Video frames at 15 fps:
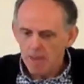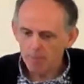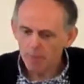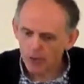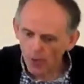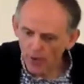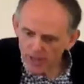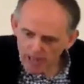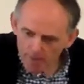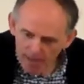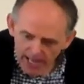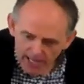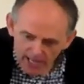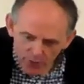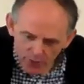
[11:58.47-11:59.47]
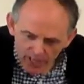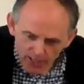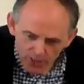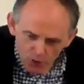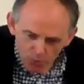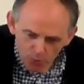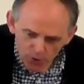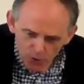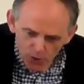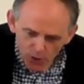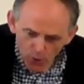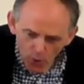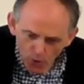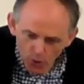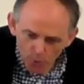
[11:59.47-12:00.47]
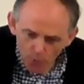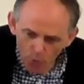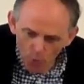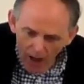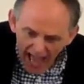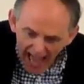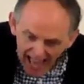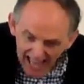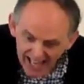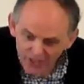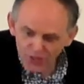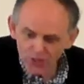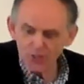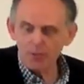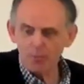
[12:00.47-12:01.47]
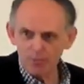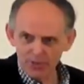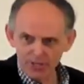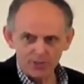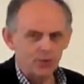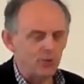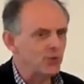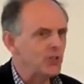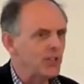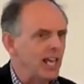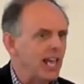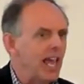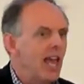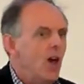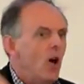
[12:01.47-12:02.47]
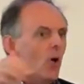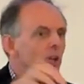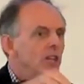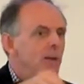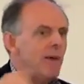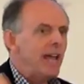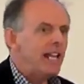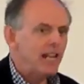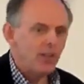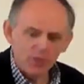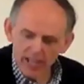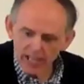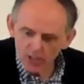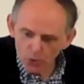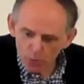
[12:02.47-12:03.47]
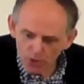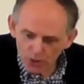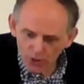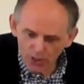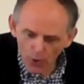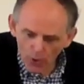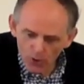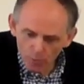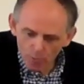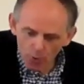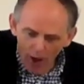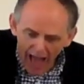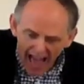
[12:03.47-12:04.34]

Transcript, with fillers: But on the many things which the gospel has something to say, on the many things which the gospel